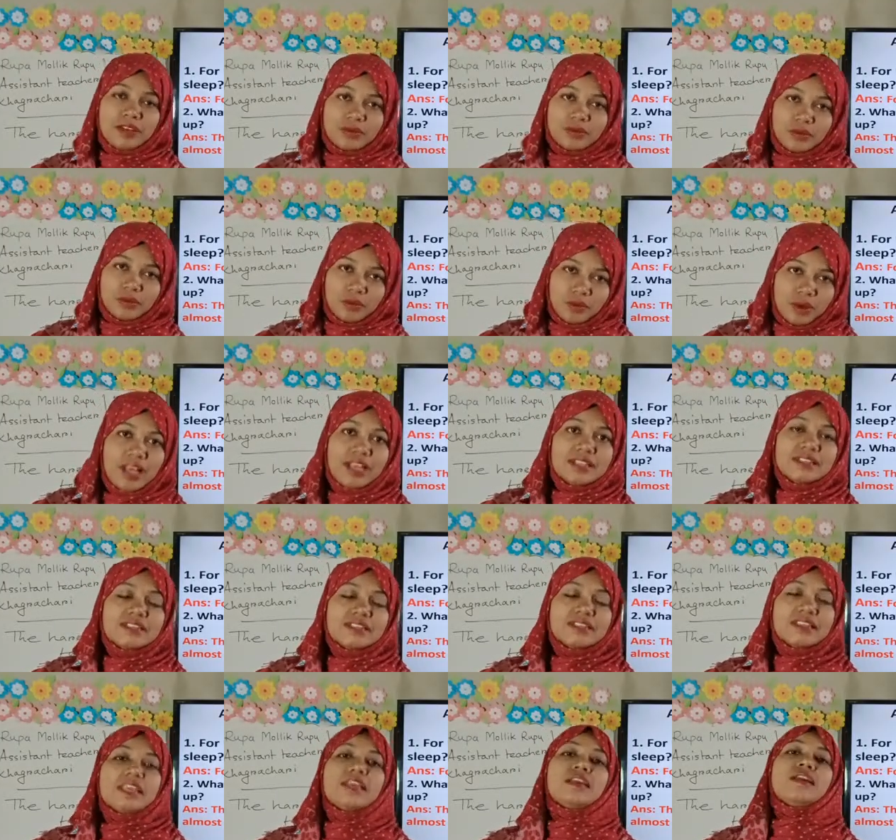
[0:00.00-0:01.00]
once
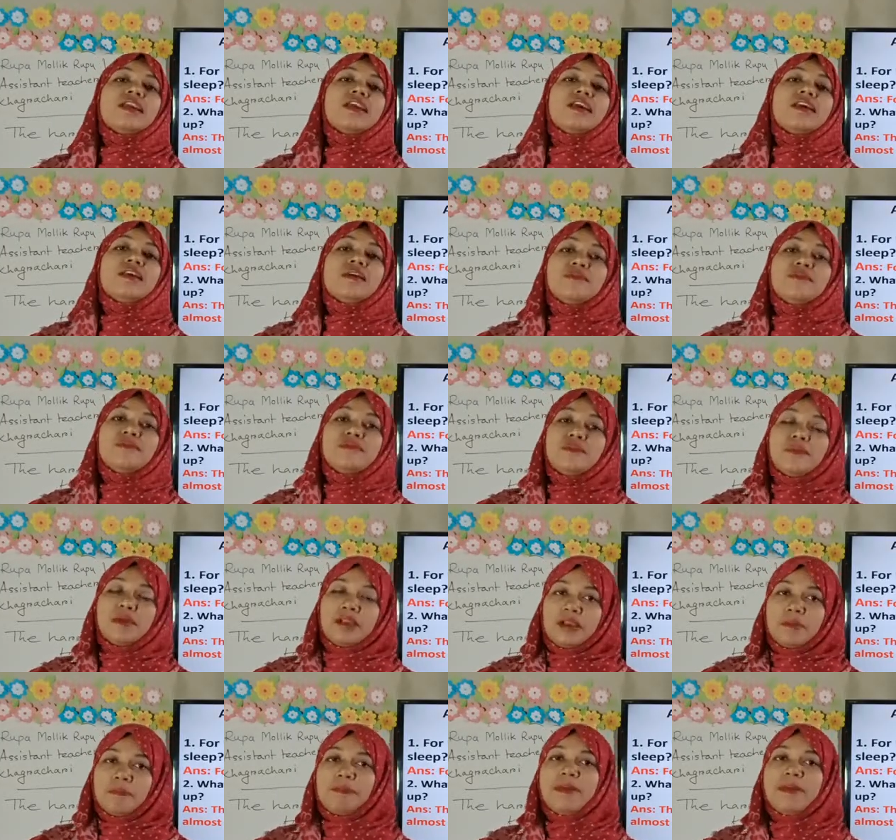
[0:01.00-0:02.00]
he
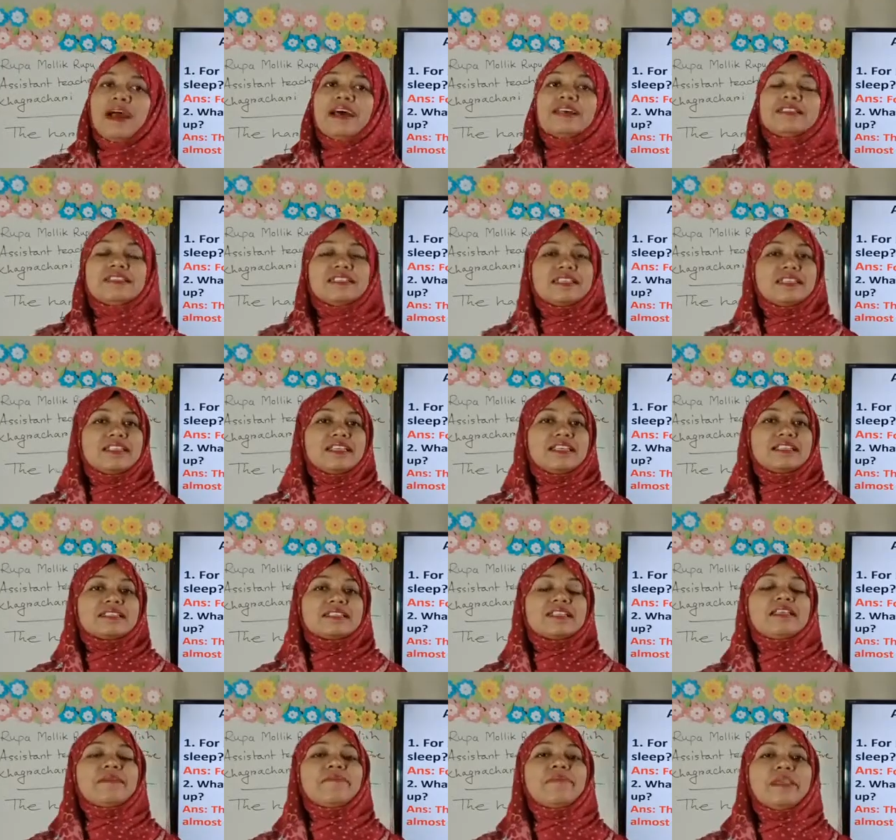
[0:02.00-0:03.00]
passed the
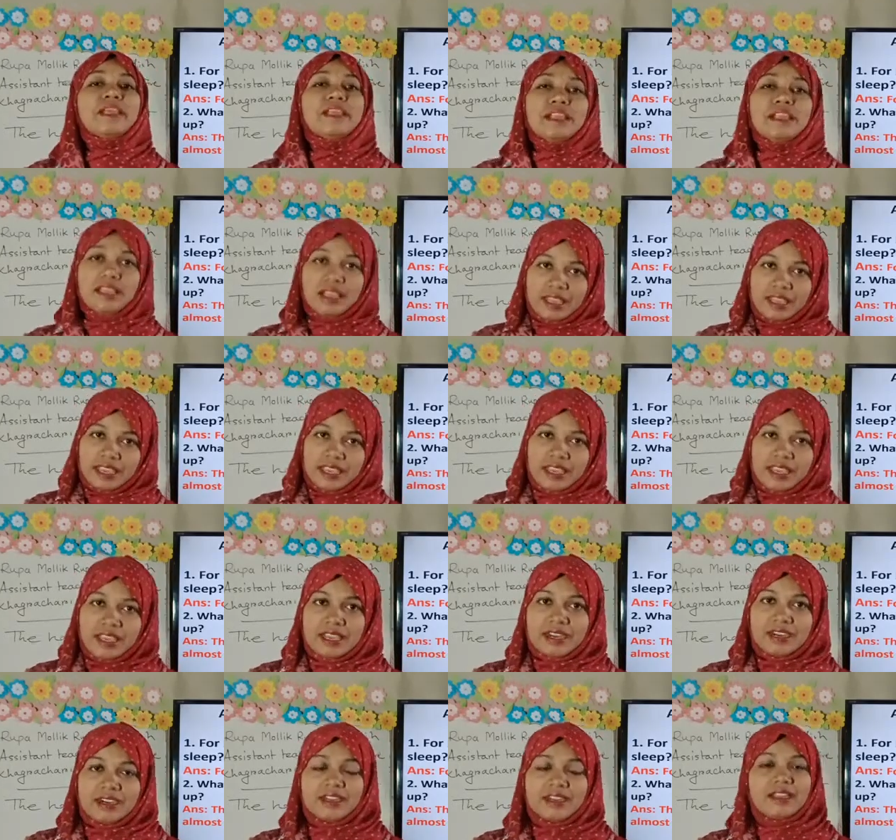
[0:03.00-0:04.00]
sleeping hare,
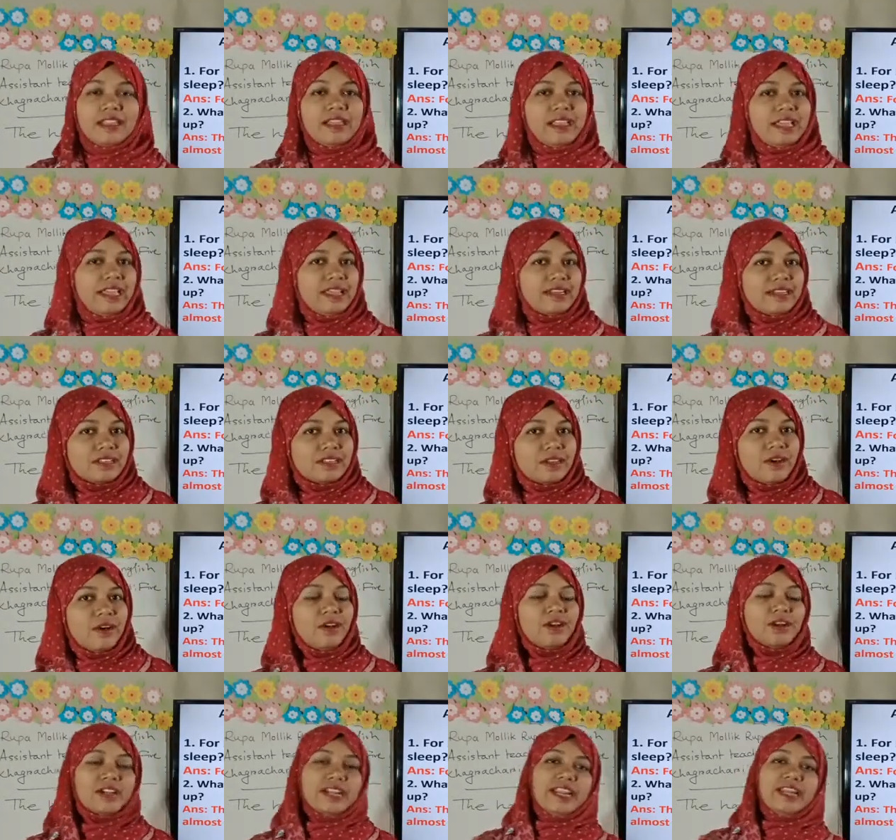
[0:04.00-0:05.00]
and
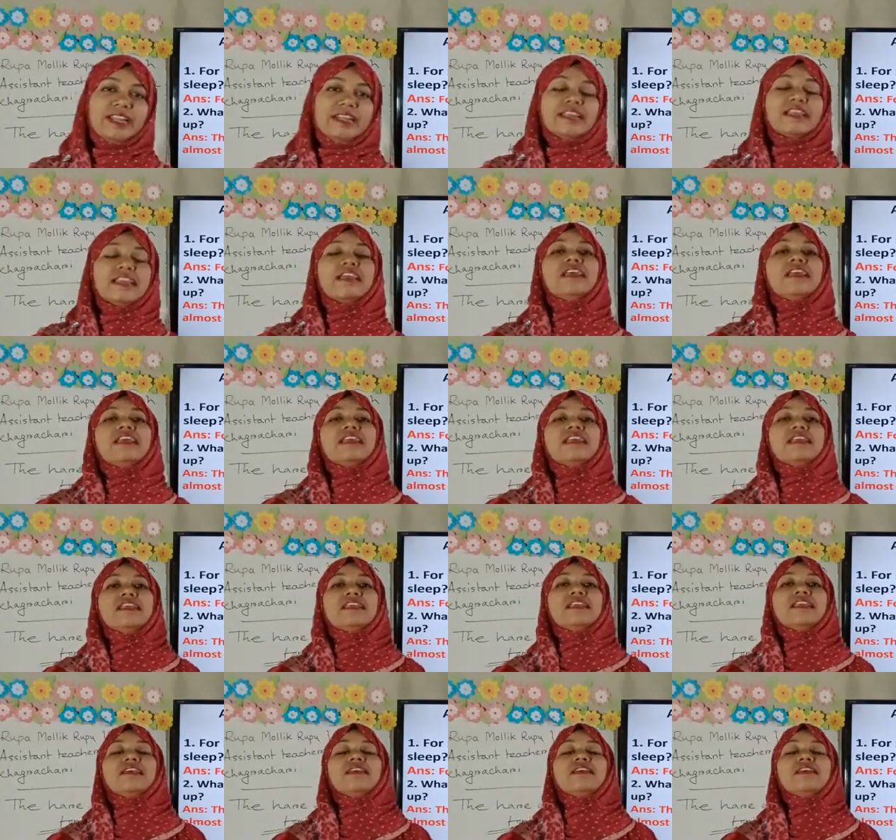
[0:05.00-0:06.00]
already
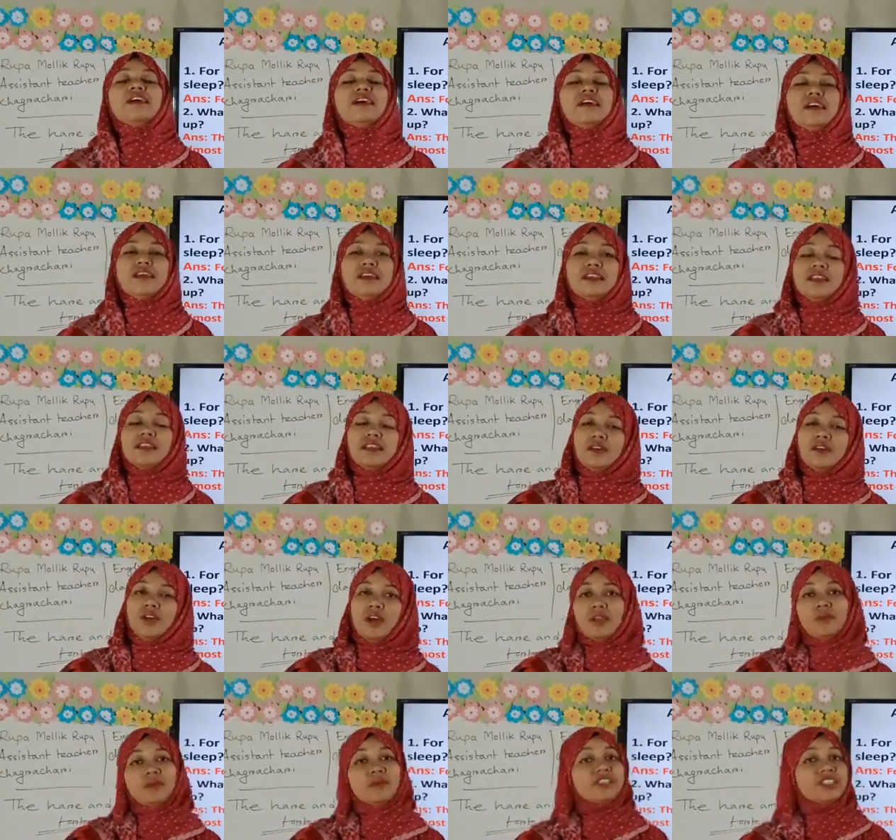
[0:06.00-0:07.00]

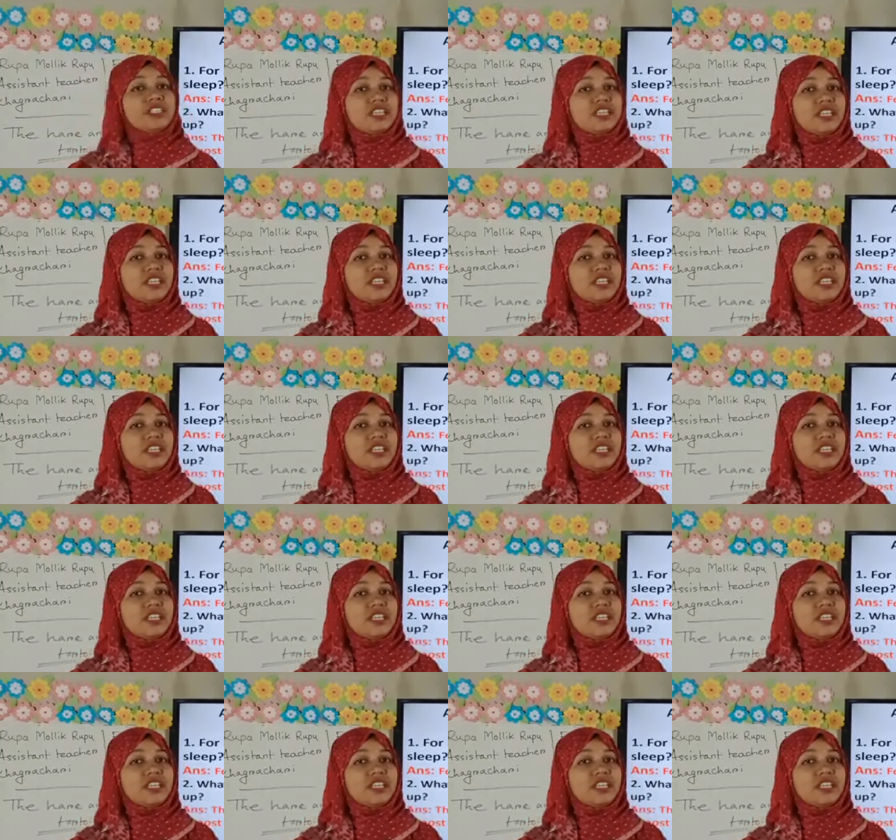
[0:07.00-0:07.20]
almost